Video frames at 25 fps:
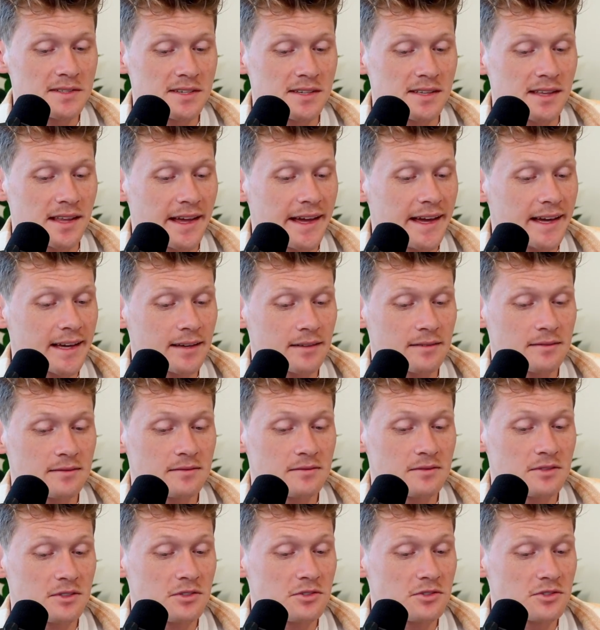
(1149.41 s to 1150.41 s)
And like
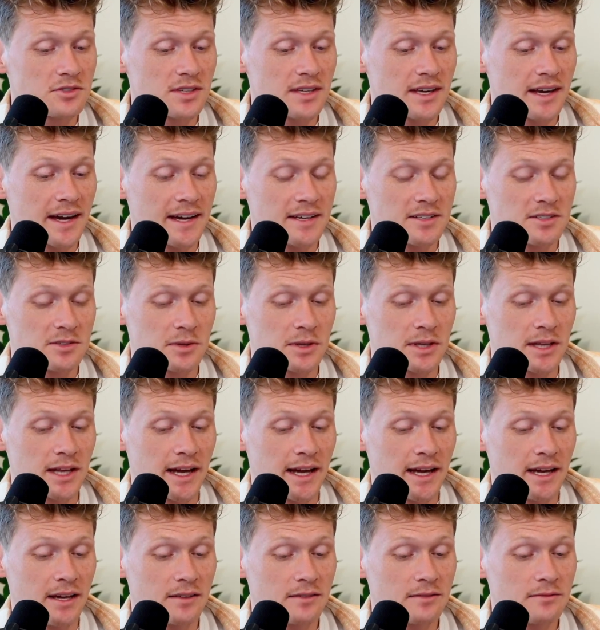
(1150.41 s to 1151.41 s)
usually guys who
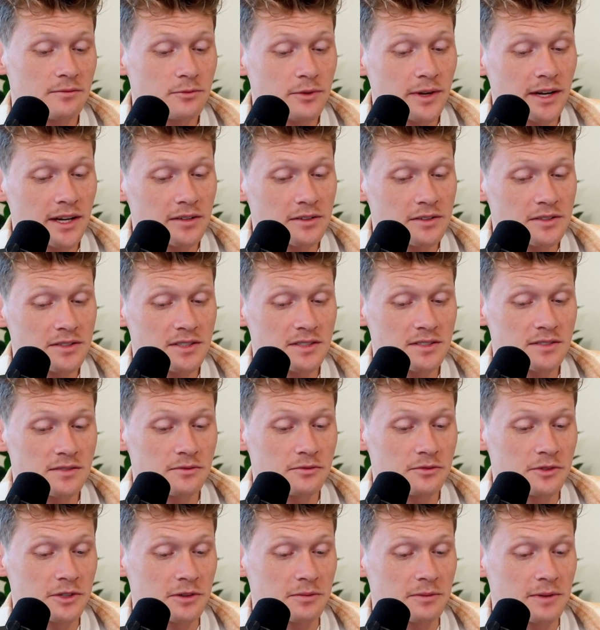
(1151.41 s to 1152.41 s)
rely on regular season
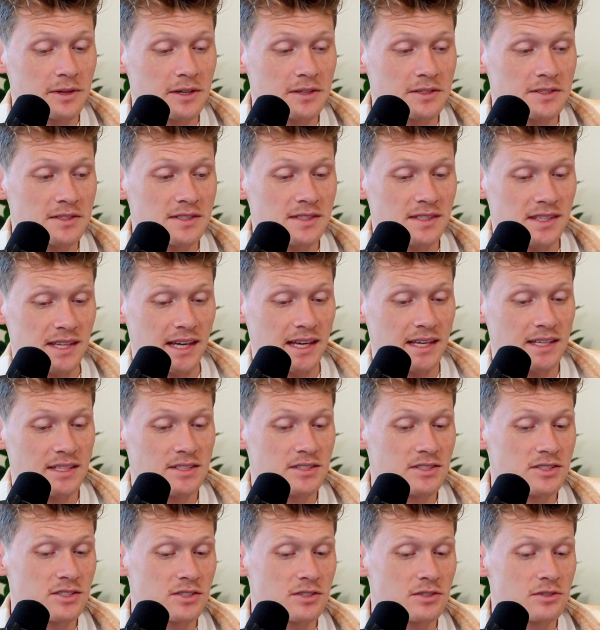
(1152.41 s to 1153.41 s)
free throws
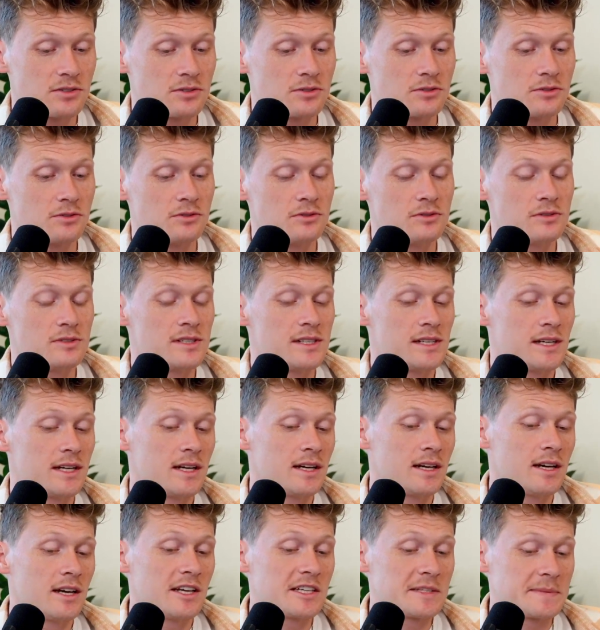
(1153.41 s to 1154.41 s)
tend to,
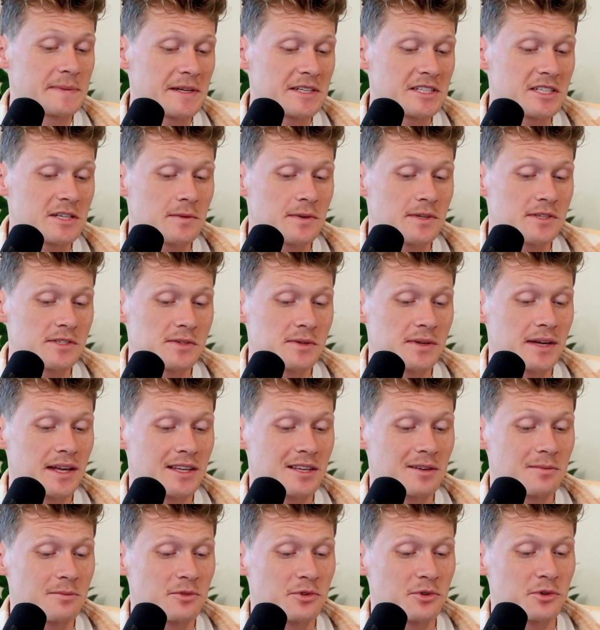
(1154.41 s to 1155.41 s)
especially ones who get
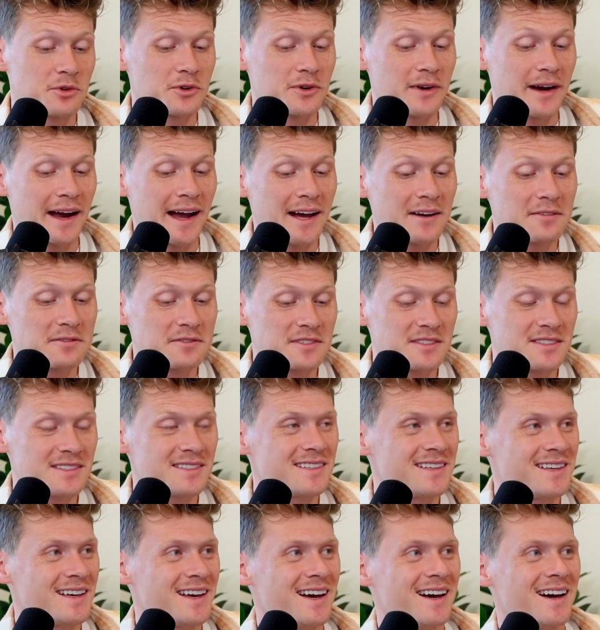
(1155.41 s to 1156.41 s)
them through craft,
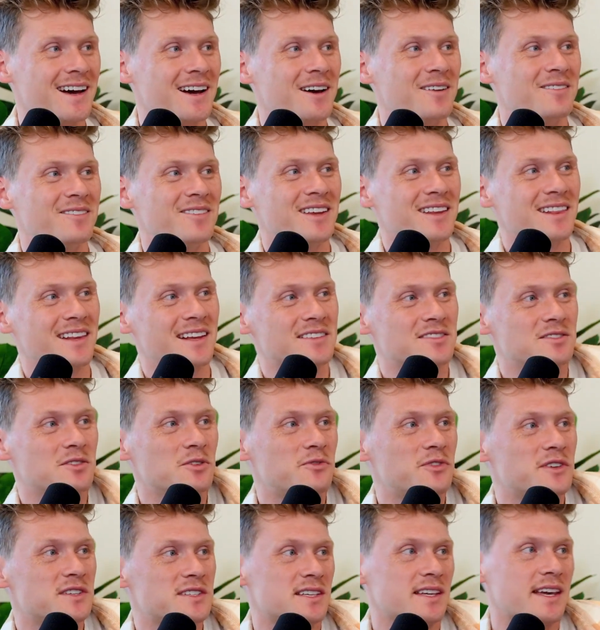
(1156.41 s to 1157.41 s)
and less through
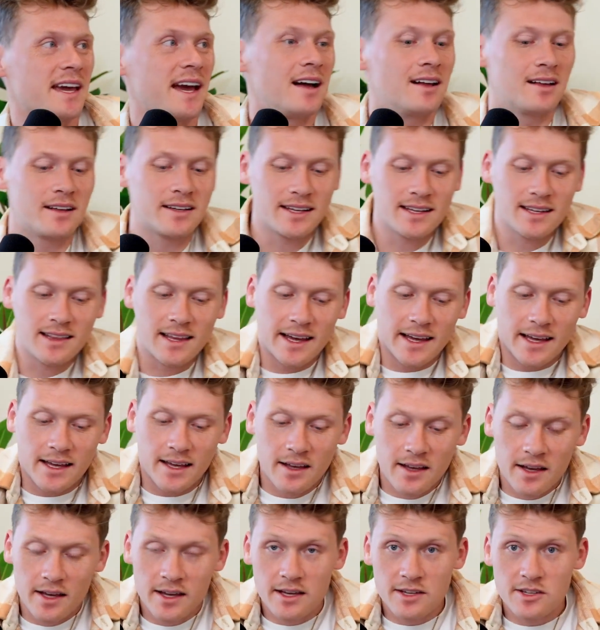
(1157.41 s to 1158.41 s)
physicality. Like
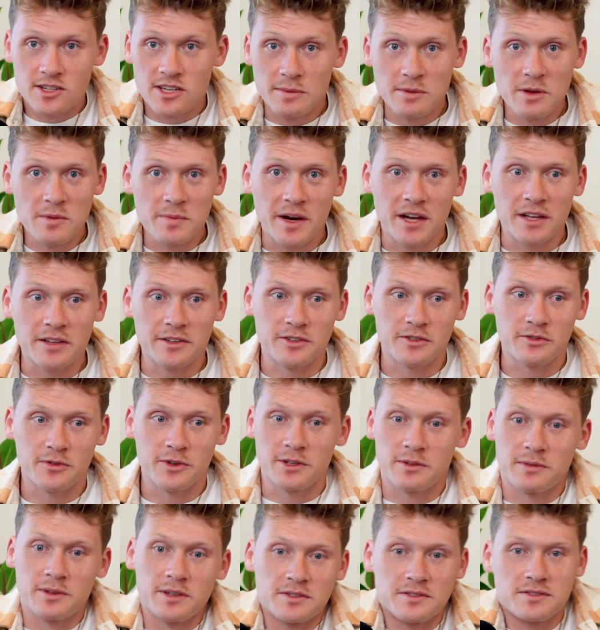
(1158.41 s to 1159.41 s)
Jimmy Butler's free
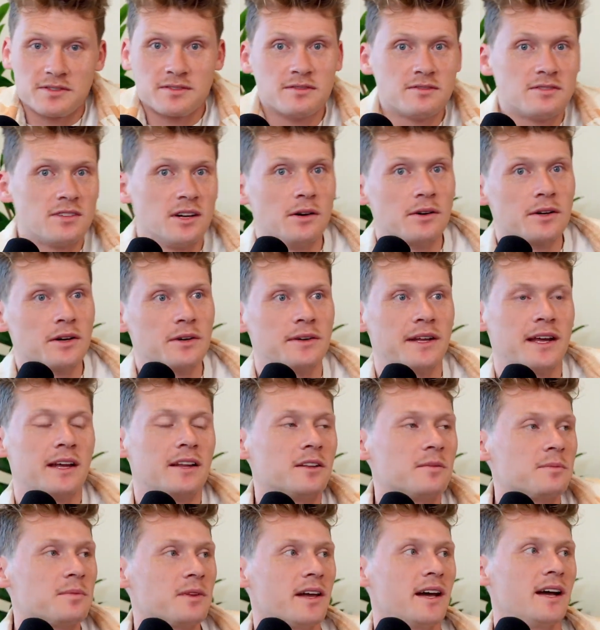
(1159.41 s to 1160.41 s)
throws don't go down in
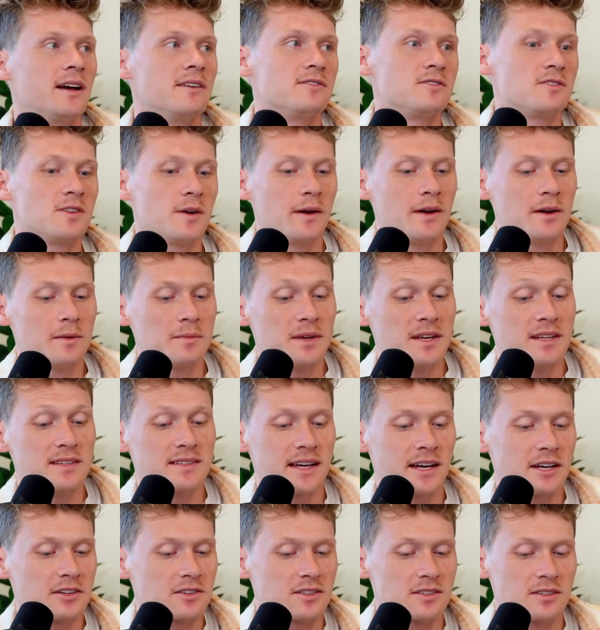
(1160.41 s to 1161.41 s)
the playoffs. Joel Embiid's
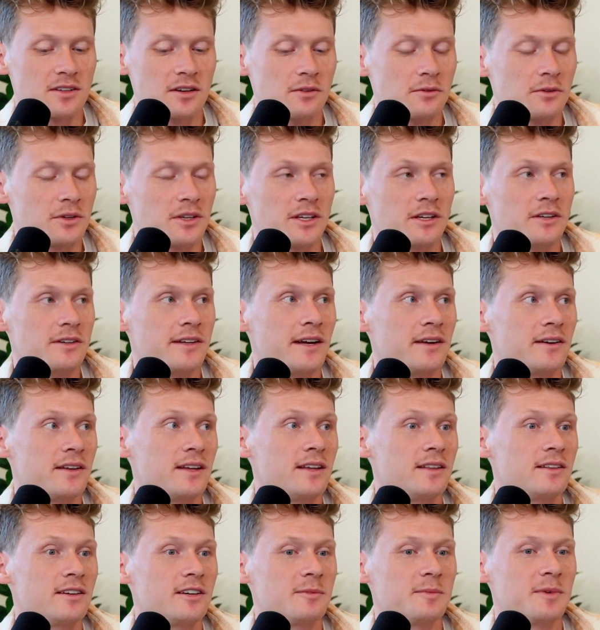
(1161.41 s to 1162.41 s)
actually don't really go down
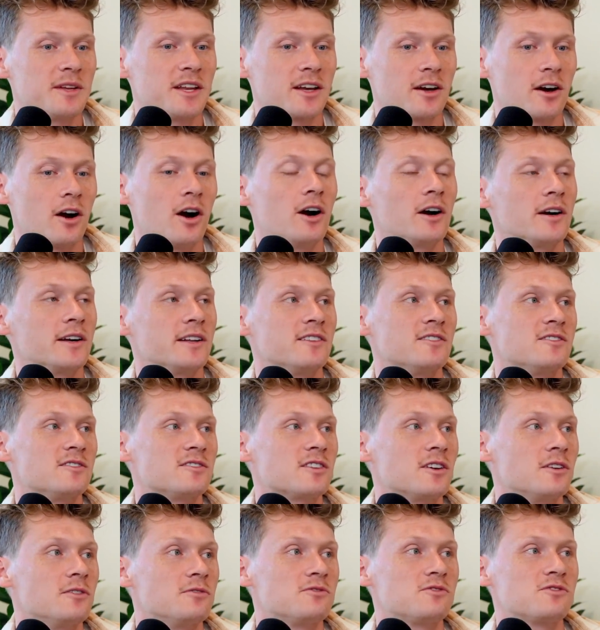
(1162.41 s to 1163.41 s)
either, but like Harden's
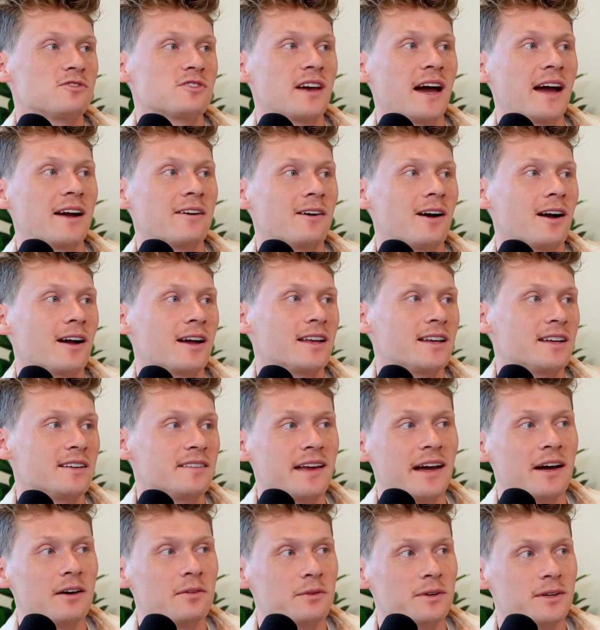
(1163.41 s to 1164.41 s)
go skyrocketing
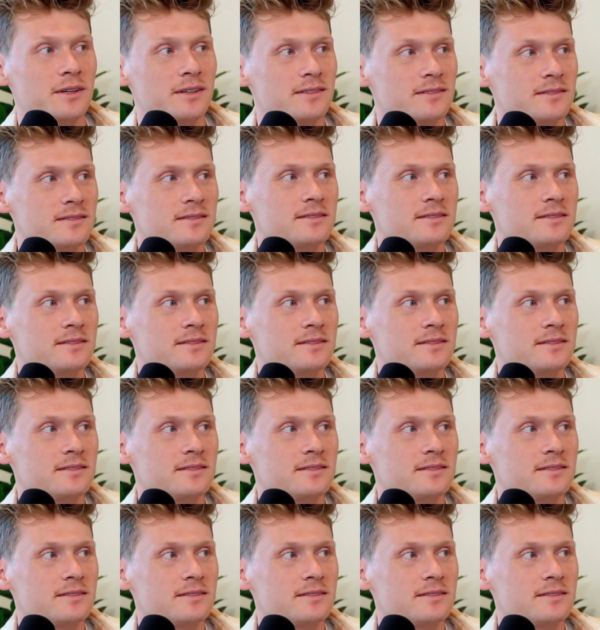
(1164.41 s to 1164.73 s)
downward.